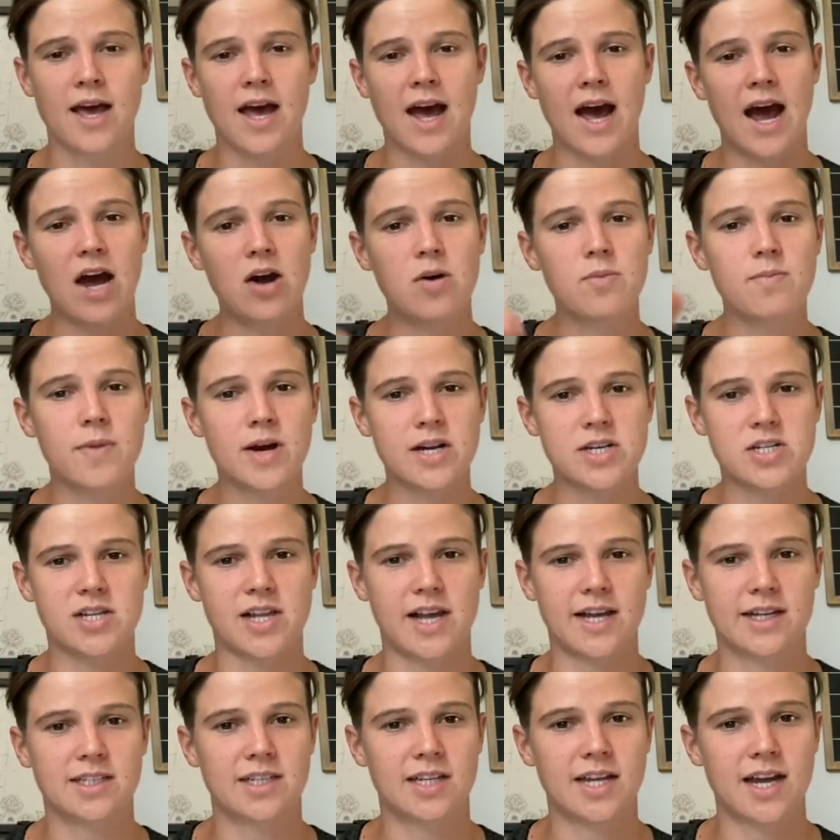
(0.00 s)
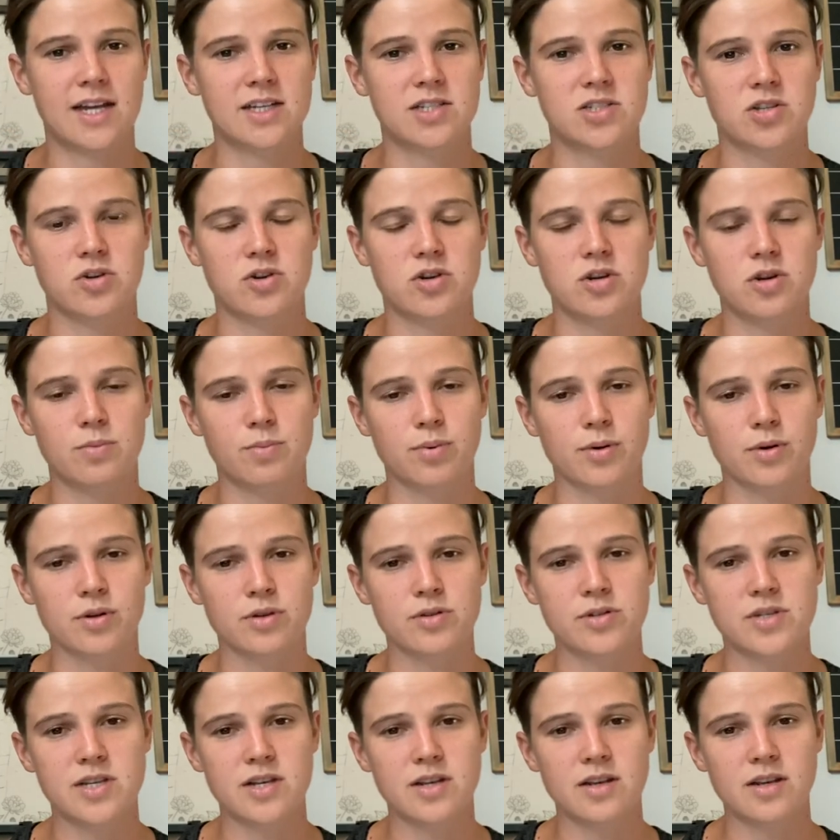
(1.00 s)
How much lactic acid are you
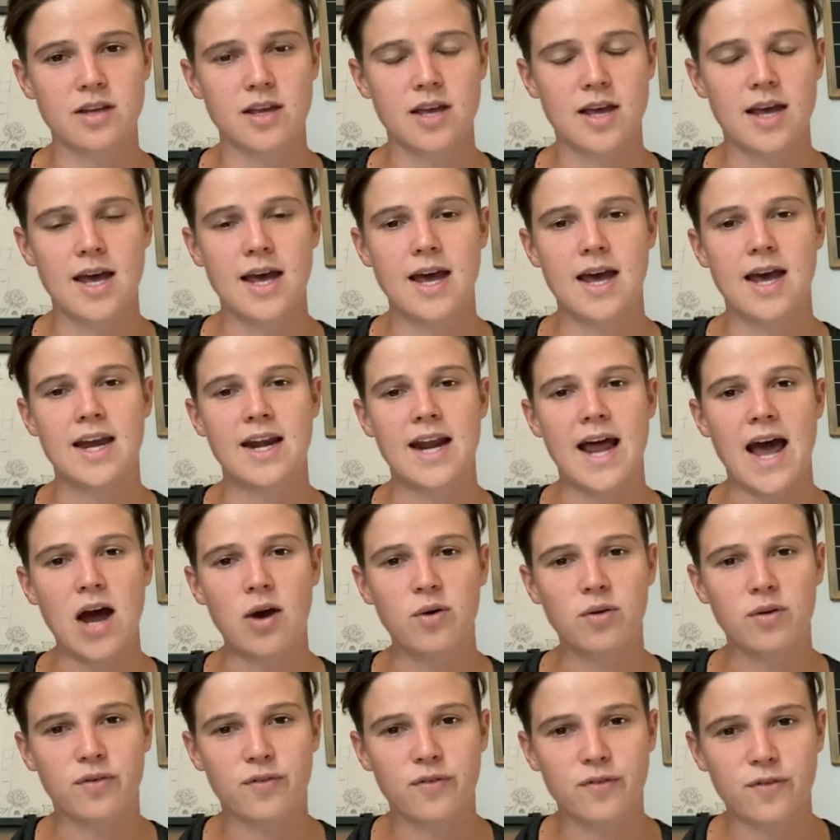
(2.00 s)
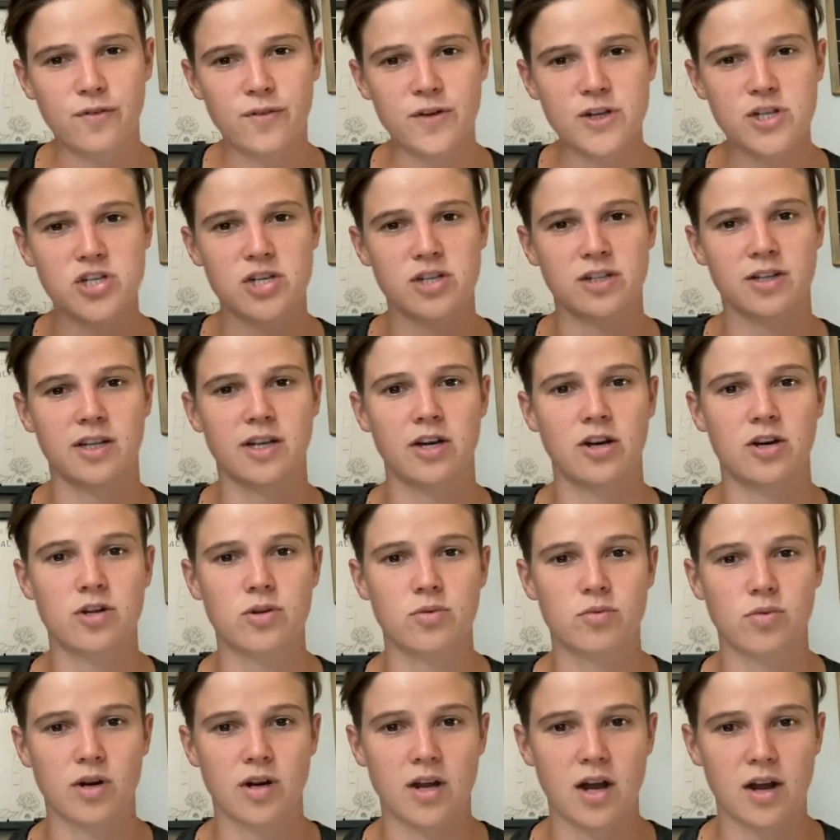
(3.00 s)
producing and how efficiently are
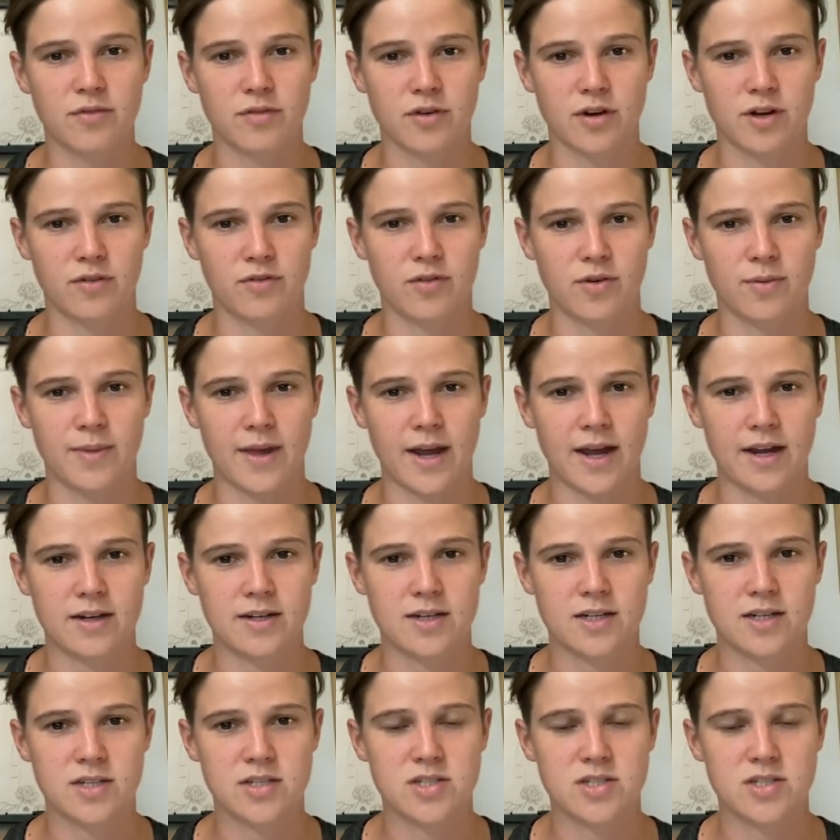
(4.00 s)
you recovering from that?